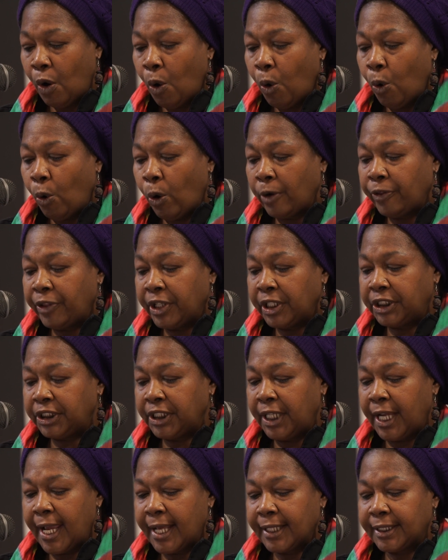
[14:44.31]
or that
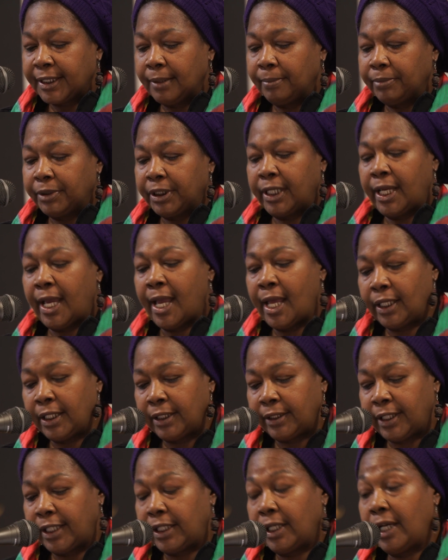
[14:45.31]
she had some
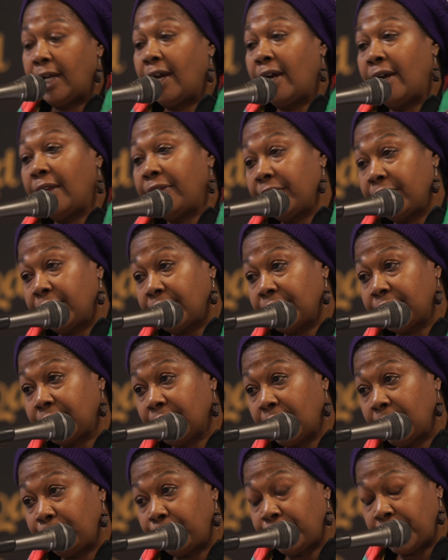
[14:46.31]
talent that others
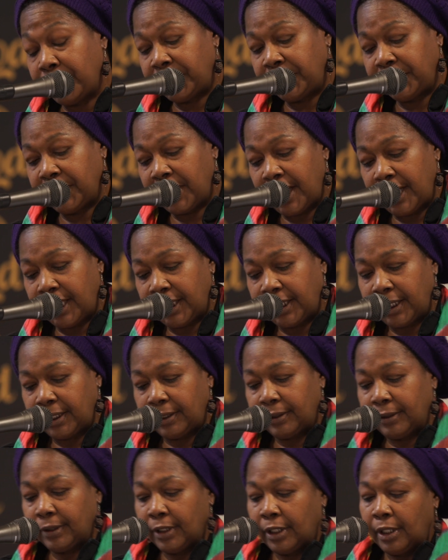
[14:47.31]

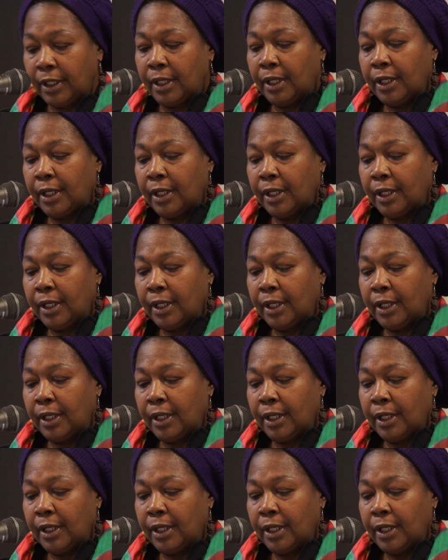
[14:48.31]
appreciated,